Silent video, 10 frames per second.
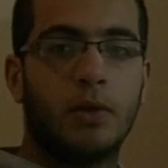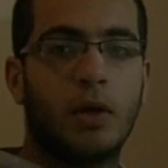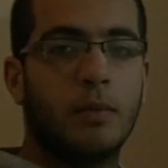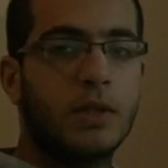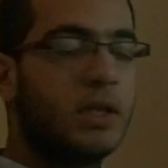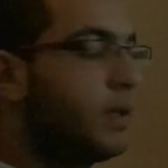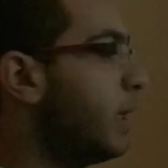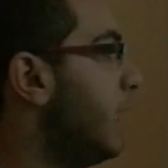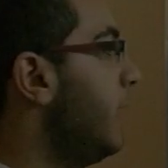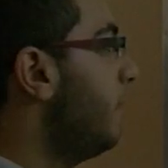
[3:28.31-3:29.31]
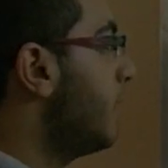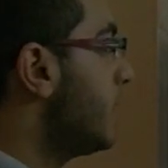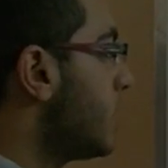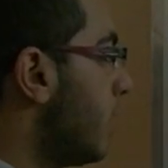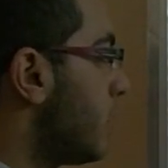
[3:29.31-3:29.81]
epidermis in the leaf
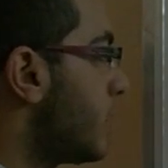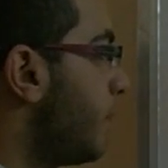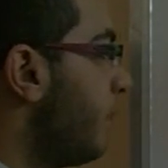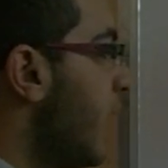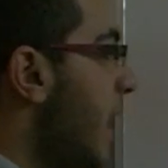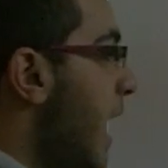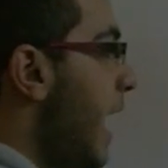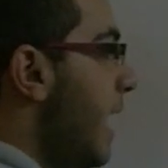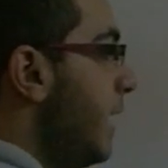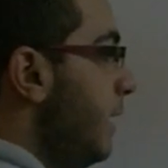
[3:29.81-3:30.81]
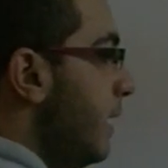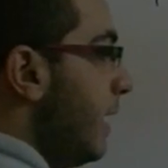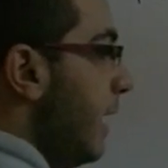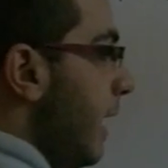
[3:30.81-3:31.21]
cells. And